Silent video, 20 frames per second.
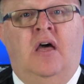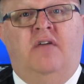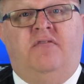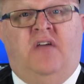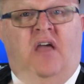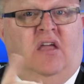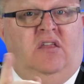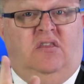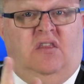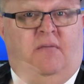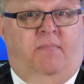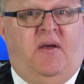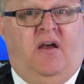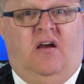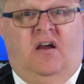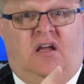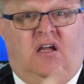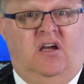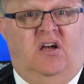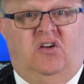that the
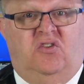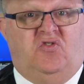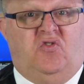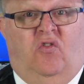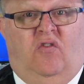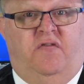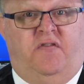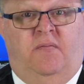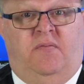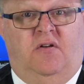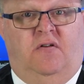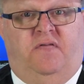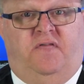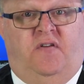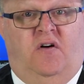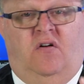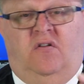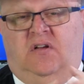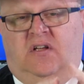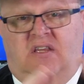parent can control from their
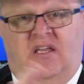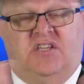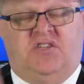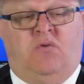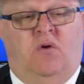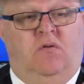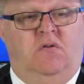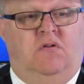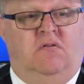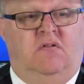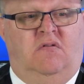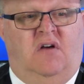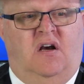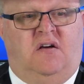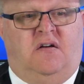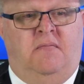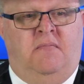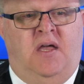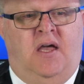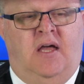phone, and that's what we would
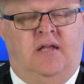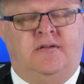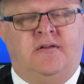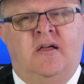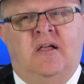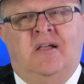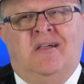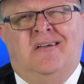recommend.